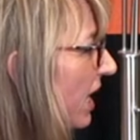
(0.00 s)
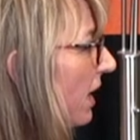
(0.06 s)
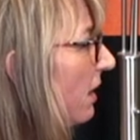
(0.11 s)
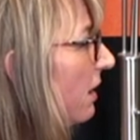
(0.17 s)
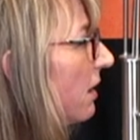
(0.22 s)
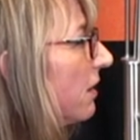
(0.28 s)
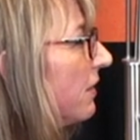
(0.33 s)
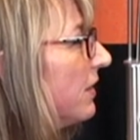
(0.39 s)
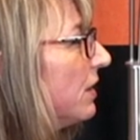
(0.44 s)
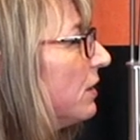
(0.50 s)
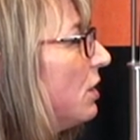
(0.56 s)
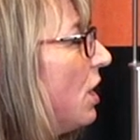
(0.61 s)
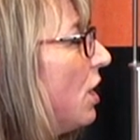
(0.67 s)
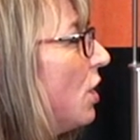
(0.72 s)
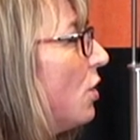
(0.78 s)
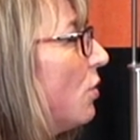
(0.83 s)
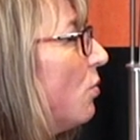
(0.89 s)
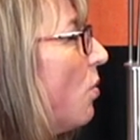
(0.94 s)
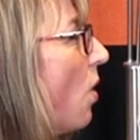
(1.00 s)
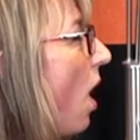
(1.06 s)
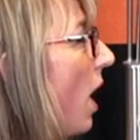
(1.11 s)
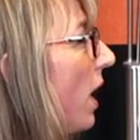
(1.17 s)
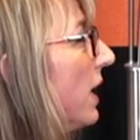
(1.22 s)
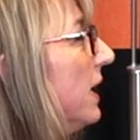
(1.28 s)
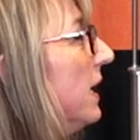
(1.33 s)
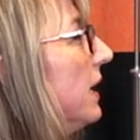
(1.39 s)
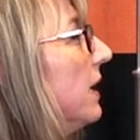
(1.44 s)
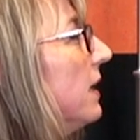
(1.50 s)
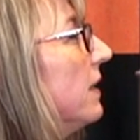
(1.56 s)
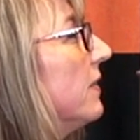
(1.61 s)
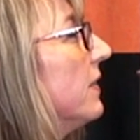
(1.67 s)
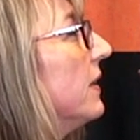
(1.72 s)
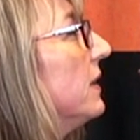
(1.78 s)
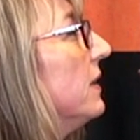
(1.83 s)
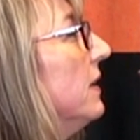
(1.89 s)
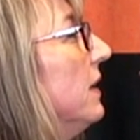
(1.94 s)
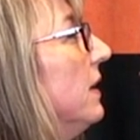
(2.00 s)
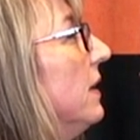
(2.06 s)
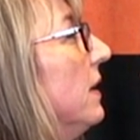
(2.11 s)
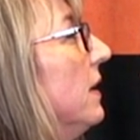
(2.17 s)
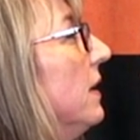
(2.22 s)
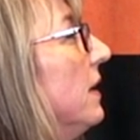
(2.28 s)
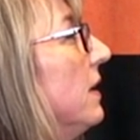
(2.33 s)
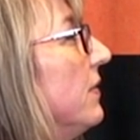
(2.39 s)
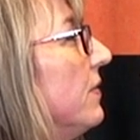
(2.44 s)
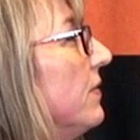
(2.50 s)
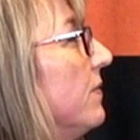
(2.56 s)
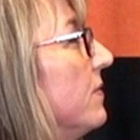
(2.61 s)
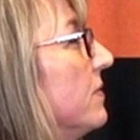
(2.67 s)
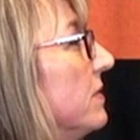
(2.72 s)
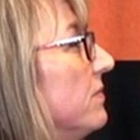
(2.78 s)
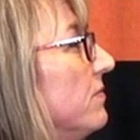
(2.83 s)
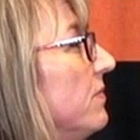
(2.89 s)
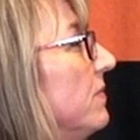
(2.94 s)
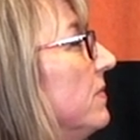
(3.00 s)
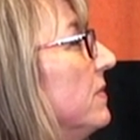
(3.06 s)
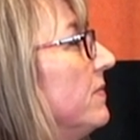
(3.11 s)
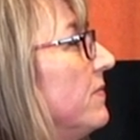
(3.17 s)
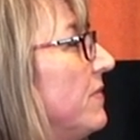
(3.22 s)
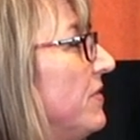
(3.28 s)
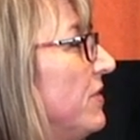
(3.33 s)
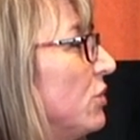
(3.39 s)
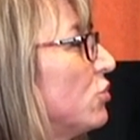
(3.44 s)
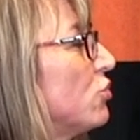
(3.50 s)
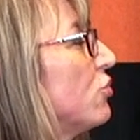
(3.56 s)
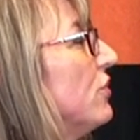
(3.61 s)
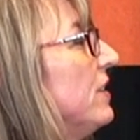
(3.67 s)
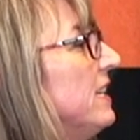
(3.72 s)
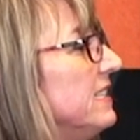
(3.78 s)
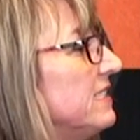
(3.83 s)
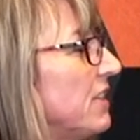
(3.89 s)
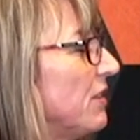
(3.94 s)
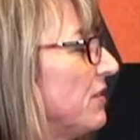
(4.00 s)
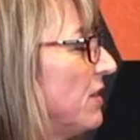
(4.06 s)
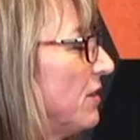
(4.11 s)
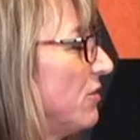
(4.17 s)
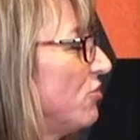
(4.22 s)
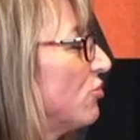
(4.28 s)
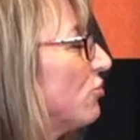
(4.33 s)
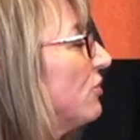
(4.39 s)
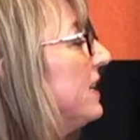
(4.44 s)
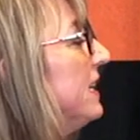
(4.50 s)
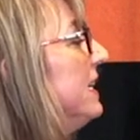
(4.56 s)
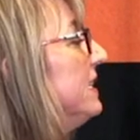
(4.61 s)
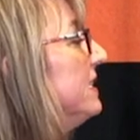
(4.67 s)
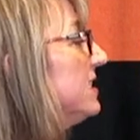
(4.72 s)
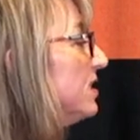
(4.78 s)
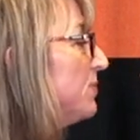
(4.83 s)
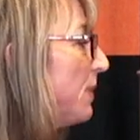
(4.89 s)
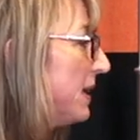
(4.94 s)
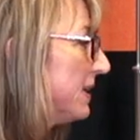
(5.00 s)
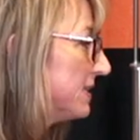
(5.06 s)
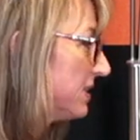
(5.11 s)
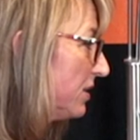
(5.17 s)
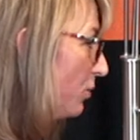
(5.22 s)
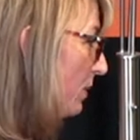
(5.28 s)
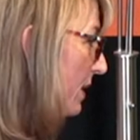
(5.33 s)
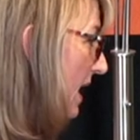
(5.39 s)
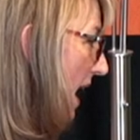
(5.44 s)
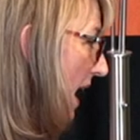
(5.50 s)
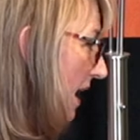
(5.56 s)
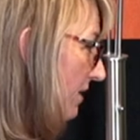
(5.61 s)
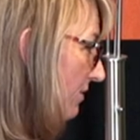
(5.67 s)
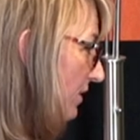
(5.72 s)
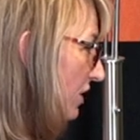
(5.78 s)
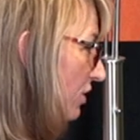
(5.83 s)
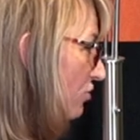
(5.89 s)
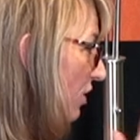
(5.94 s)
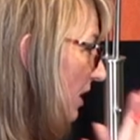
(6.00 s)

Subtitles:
air, the walking, the trees, the green space that we have in the